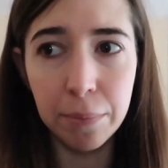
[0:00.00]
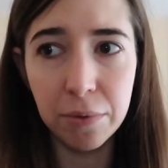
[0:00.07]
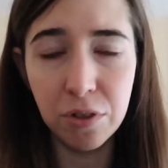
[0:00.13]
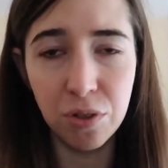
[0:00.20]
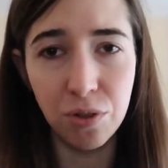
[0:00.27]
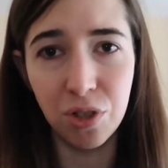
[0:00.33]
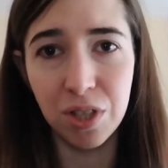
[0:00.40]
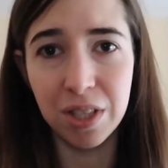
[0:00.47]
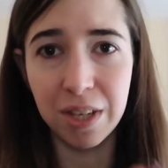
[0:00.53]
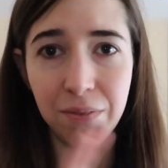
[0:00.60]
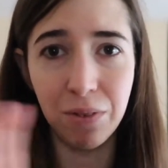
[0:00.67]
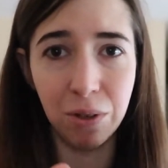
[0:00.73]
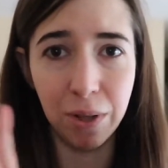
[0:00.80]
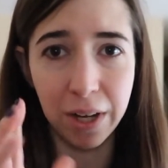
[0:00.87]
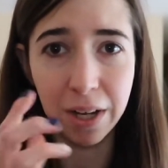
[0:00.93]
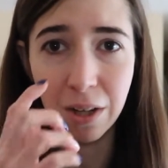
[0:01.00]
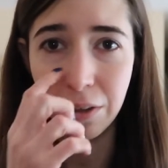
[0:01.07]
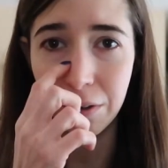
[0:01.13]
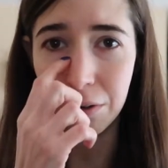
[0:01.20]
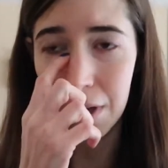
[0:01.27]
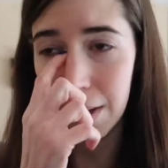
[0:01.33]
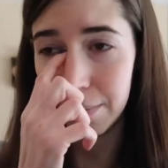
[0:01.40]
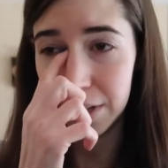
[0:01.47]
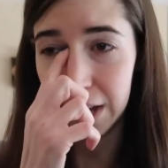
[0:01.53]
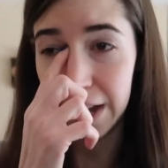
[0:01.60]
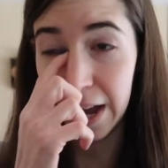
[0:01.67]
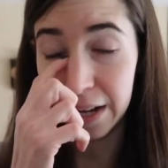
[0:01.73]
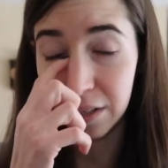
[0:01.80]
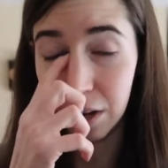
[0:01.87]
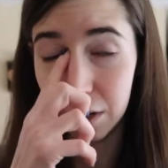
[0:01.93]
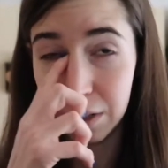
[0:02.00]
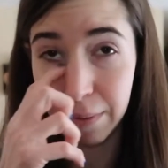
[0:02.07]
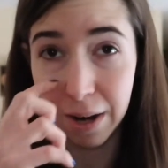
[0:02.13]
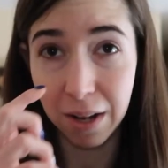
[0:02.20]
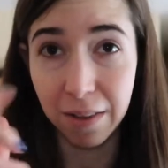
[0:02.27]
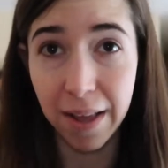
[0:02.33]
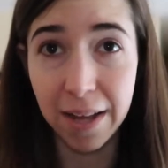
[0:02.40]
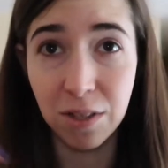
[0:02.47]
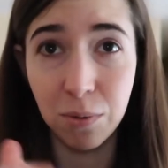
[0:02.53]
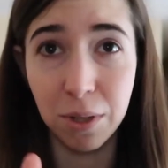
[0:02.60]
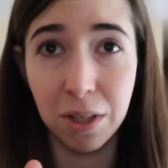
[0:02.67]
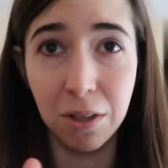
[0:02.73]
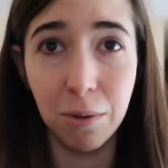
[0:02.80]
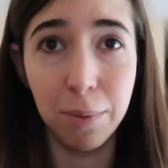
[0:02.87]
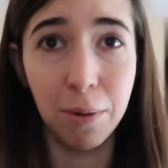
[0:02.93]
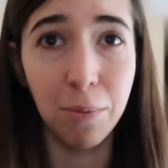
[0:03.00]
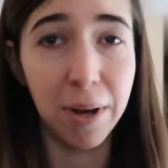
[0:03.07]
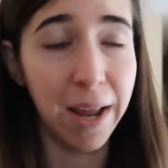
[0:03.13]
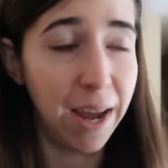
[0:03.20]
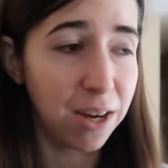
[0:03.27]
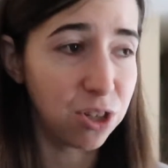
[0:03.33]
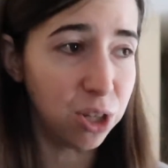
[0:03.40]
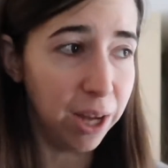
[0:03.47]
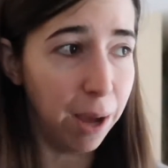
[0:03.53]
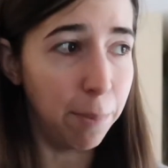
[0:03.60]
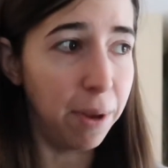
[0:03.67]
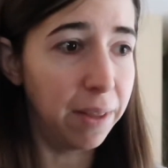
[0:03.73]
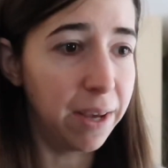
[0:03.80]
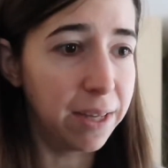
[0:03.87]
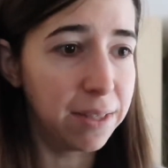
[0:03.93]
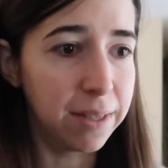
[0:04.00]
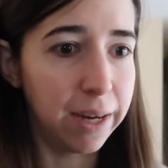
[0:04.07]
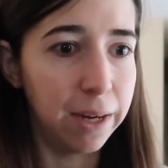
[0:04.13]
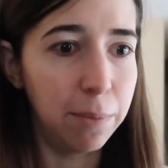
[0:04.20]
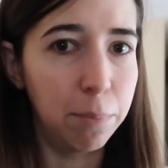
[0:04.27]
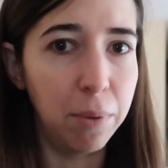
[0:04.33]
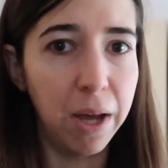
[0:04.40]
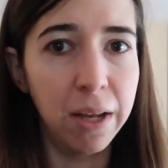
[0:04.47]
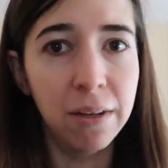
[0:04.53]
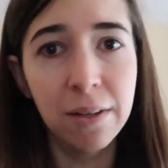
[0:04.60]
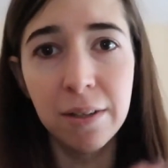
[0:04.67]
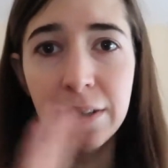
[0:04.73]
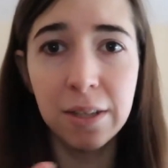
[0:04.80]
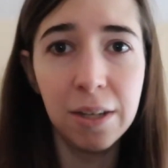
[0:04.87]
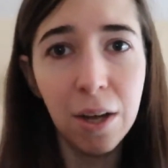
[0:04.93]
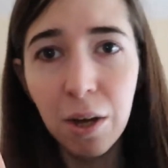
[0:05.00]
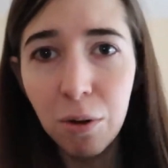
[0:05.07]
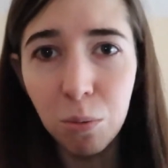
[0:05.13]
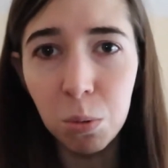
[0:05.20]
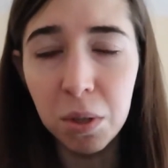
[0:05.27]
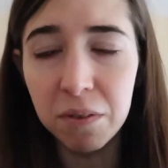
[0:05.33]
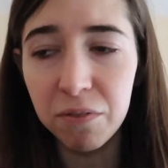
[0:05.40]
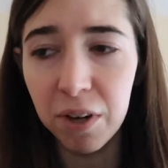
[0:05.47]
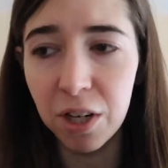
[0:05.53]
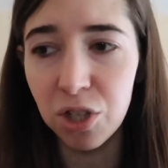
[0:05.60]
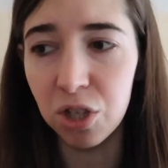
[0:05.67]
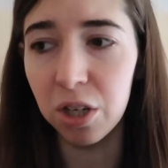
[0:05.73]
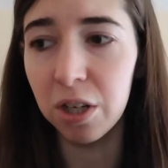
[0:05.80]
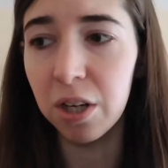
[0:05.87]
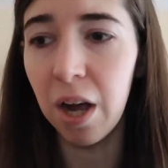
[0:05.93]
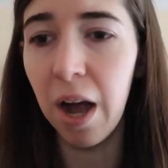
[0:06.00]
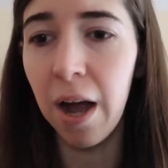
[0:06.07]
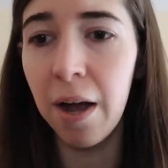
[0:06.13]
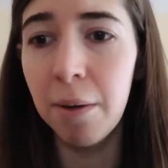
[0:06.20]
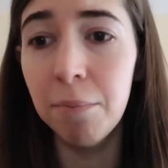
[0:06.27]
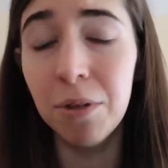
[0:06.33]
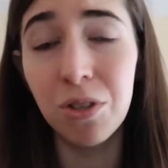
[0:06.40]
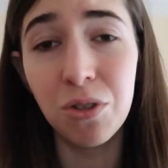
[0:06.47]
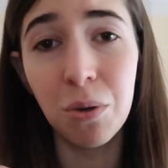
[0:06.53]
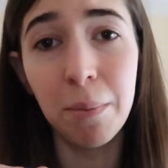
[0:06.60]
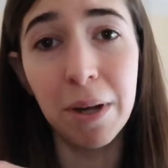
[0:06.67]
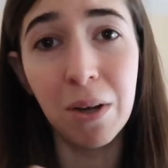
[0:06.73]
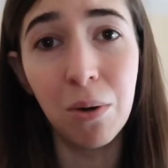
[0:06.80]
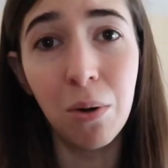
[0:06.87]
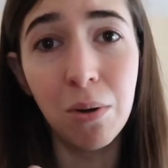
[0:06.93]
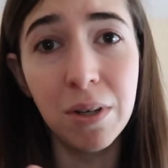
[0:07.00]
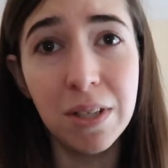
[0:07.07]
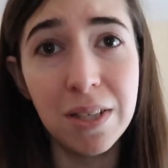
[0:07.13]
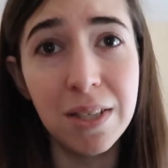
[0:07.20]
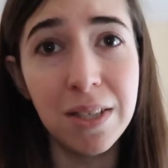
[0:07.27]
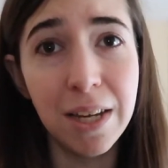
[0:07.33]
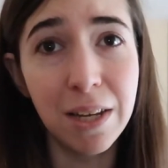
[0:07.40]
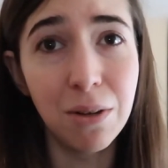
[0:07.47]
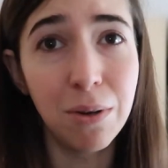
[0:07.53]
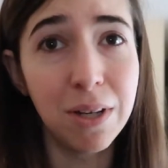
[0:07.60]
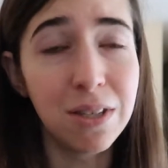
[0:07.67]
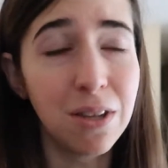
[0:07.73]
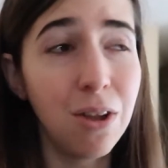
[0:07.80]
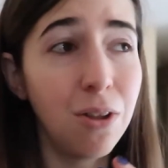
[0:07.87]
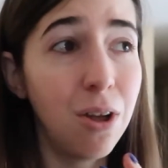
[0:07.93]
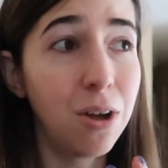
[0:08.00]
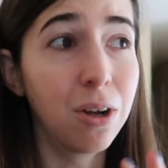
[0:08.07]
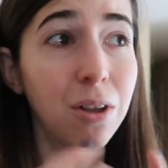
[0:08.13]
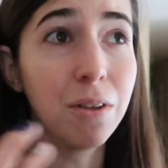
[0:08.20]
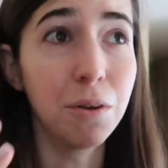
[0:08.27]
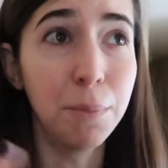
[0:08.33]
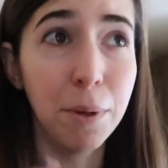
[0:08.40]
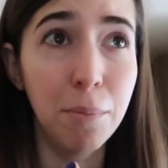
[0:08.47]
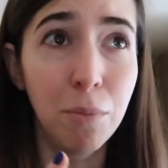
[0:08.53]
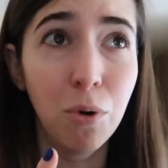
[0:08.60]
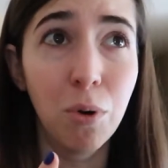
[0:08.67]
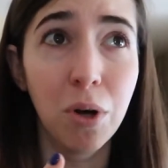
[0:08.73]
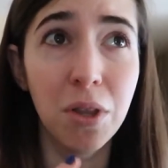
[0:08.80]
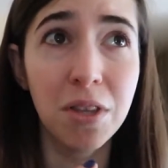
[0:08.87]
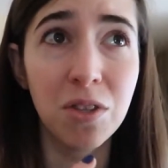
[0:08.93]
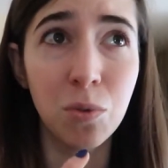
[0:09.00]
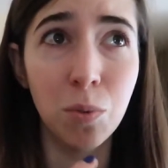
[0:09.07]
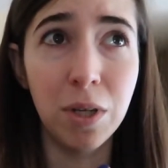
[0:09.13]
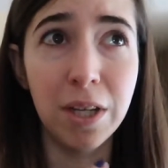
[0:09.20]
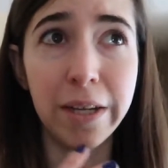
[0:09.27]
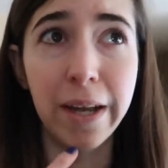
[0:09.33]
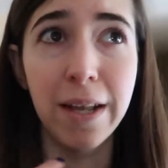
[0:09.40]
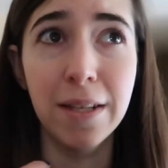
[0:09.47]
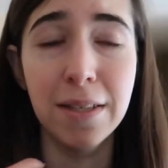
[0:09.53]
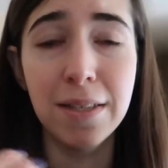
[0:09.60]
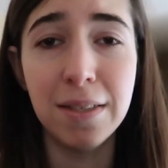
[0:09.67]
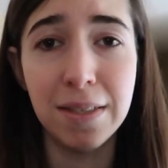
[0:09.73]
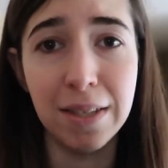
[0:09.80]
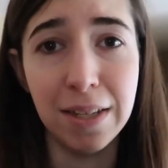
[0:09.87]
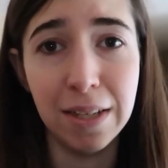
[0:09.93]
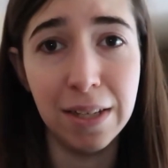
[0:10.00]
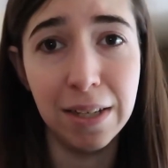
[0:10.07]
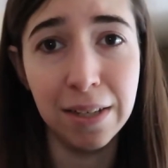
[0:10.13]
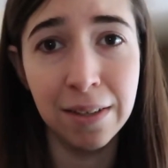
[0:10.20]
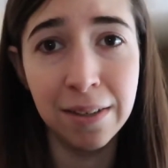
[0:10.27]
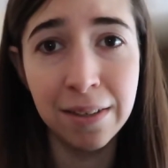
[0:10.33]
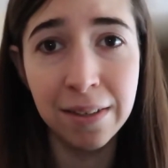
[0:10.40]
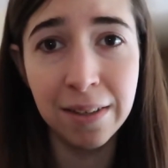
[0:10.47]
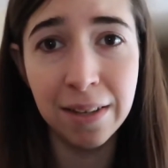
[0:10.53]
So just to give you like a little update, I talked about it last week a little bit when I actually had my last day, but refresher. So my goal is to take you guys along a little bit more this week and see